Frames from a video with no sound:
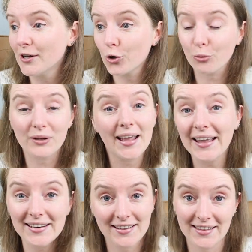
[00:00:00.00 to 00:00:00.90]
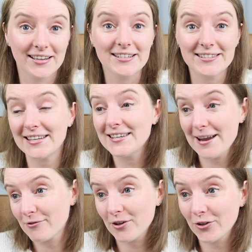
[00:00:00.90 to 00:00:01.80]
creating things they
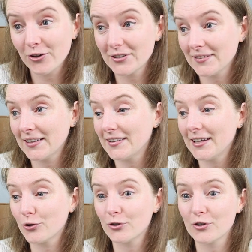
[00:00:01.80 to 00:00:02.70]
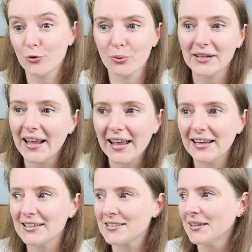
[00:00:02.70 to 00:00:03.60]
never thought that they could
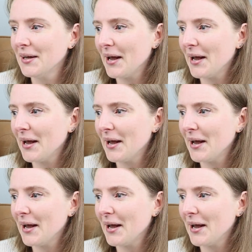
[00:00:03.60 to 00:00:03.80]
create,